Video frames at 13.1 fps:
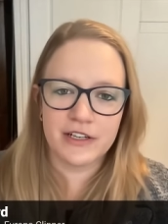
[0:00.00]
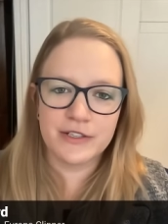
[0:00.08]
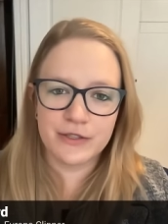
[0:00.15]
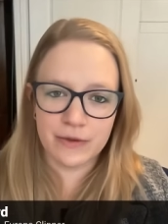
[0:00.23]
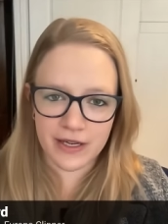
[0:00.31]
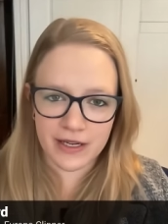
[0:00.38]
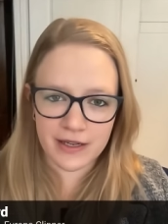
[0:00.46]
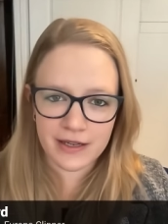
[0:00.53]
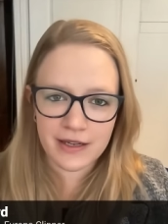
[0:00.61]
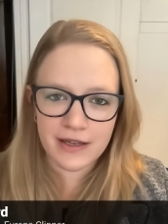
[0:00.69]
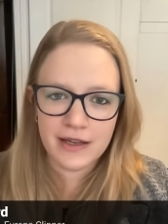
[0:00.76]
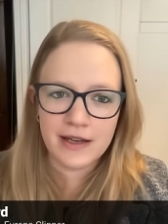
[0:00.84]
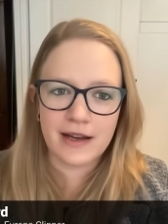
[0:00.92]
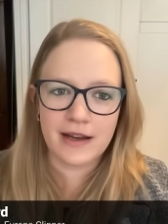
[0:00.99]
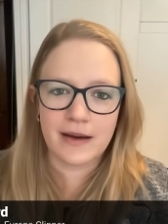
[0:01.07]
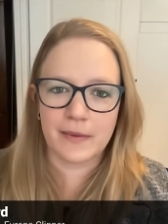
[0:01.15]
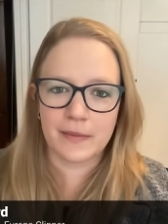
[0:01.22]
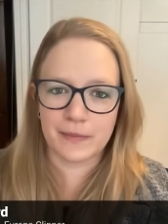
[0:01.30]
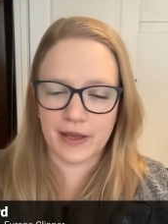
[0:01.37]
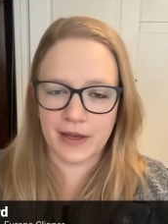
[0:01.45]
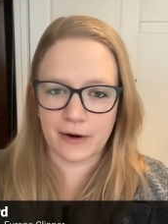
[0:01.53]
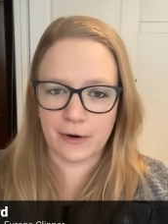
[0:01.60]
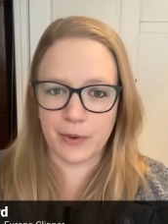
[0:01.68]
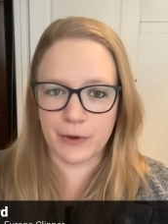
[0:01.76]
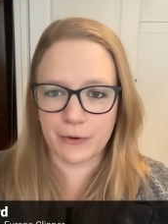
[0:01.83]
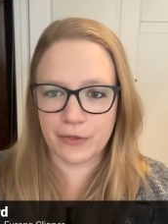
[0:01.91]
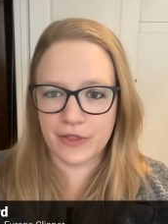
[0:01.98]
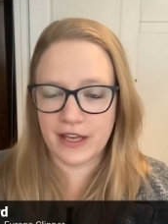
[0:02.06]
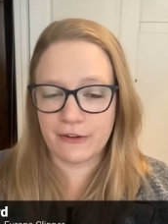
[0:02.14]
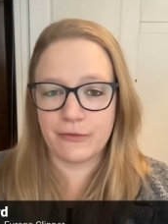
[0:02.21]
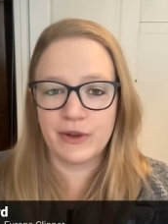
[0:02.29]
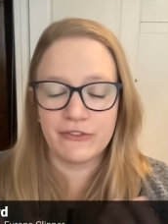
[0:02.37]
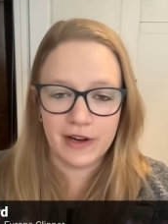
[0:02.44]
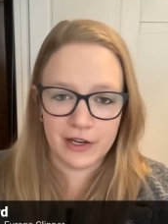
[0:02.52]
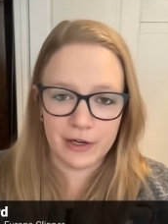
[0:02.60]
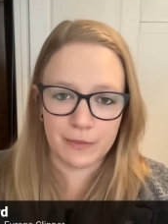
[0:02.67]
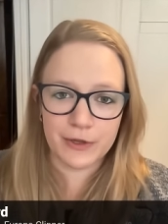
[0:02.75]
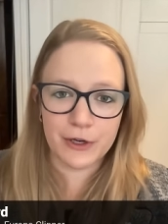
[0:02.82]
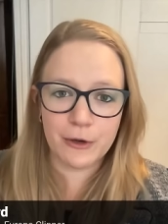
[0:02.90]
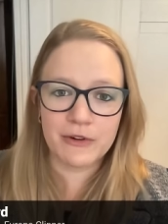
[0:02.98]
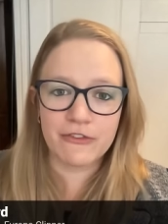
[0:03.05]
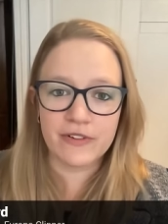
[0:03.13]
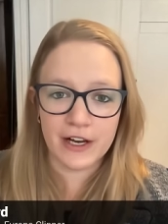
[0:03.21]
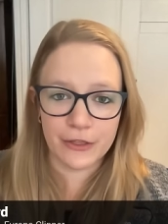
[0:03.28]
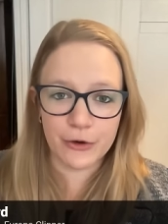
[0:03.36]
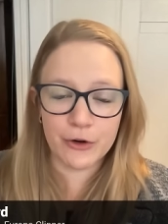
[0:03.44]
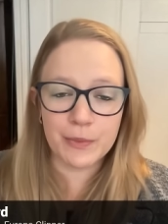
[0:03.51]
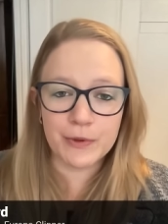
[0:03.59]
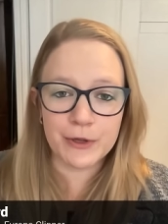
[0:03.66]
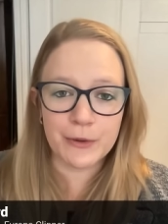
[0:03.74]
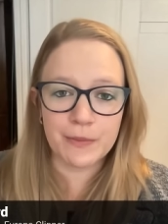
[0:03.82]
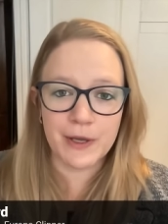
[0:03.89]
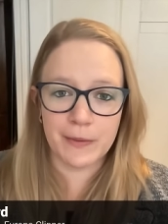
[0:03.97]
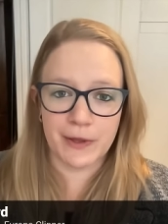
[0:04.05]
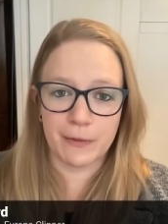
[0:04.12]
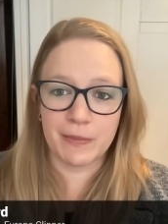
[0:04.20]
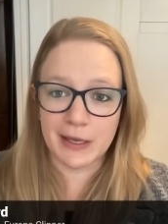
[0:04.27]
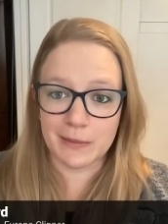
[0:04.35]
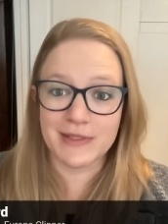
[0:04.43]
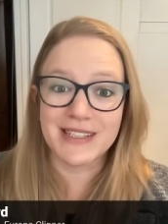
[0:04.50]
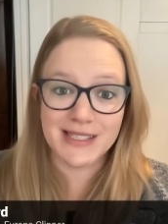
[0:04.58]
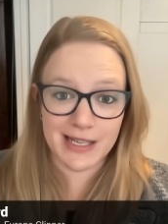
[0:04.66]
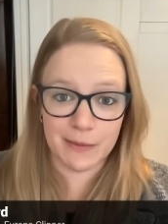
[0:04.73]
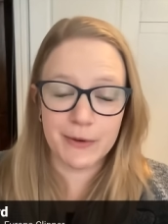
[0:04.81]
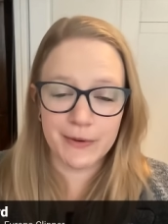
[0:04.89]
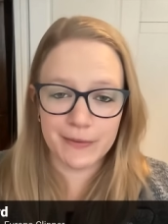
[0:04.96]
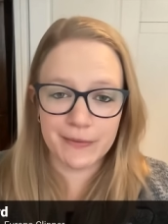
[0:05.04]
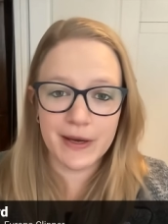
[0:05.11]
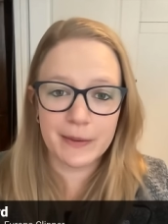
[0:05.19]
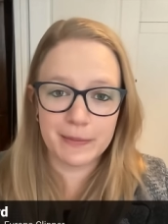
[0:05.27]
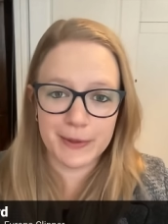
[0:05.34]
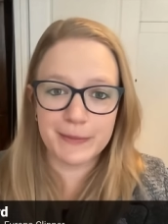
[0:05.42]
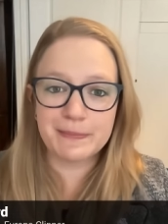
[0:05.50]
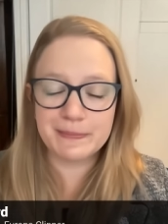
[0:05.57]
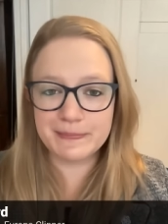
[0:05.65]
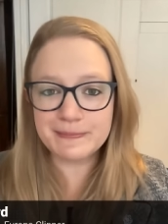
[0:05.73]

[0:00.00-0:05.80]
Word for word: SUDA, that'll both, if we find a plume and fly through a plume, they'll be able to sample that plume.